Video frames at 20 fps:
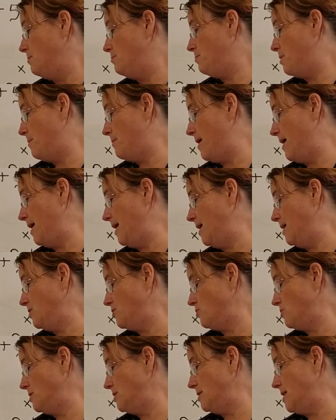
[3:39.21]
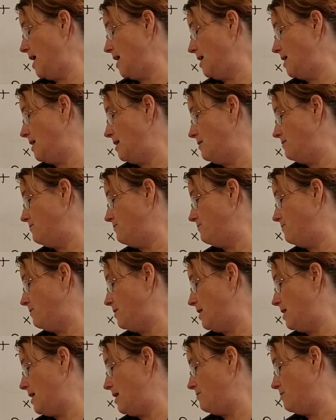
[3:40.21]
But my answer is negative,
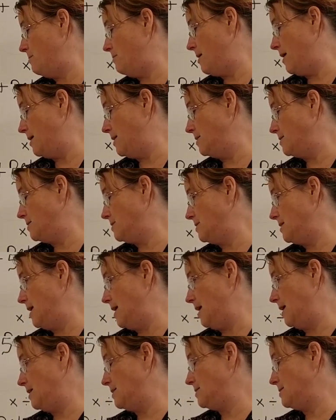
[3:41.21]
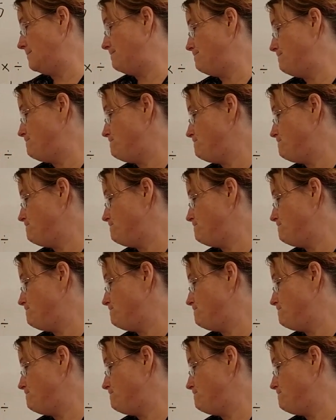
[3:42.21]
and I have a minus 6.